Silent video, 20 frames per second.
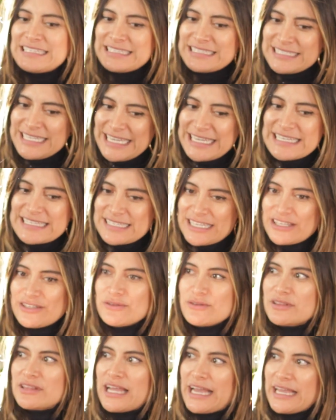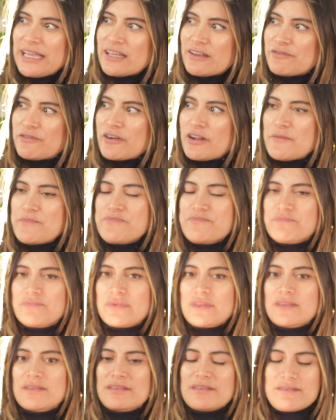taste that you like from
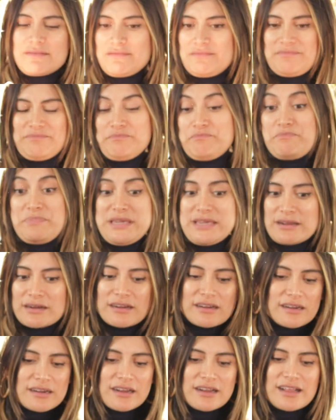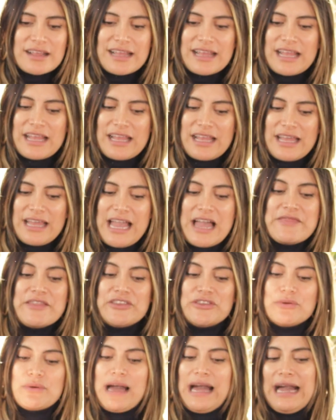beer, and
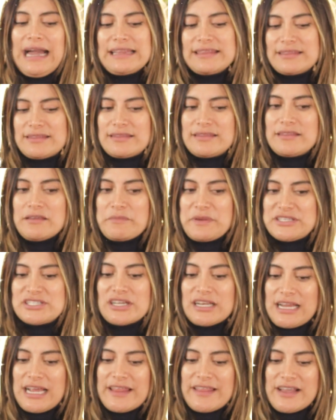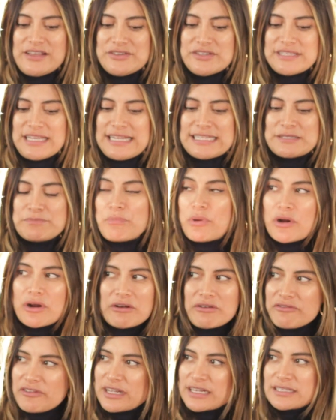then you add the michelada. It's
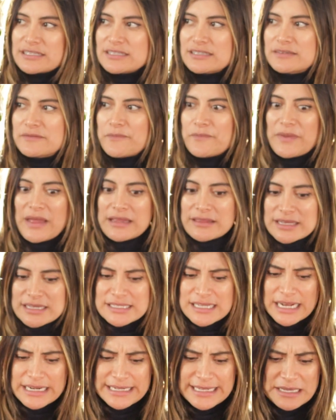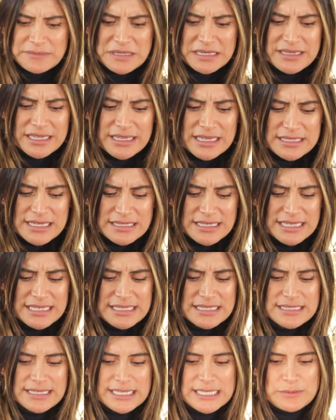perfect. Yeah. And this honey hips, I think this is like
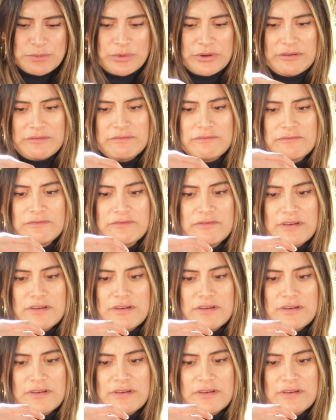a 6.5.